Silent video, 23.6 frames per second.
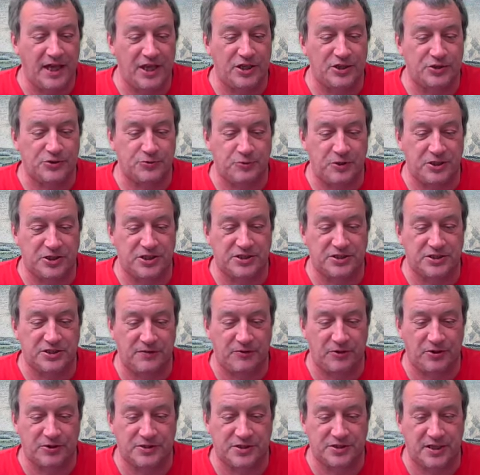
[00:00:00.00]
in its richest
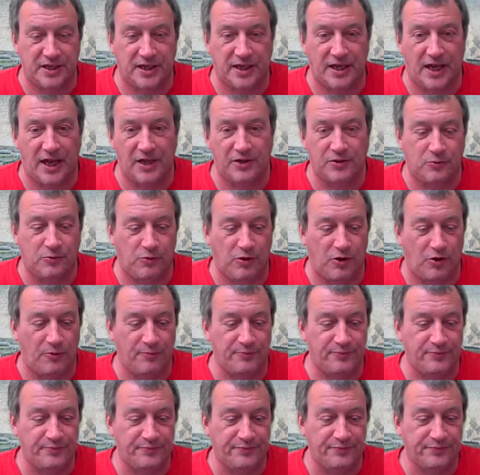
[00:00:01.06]
diversity,
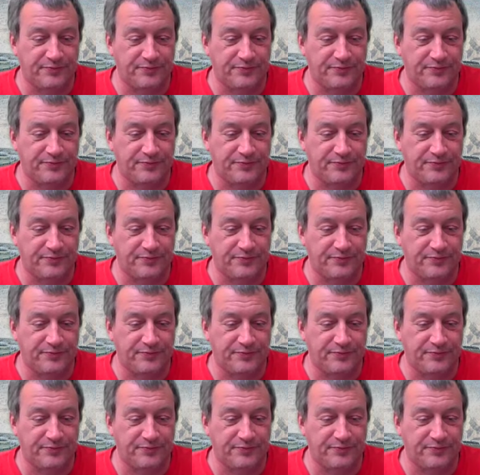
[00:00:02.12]
unquote.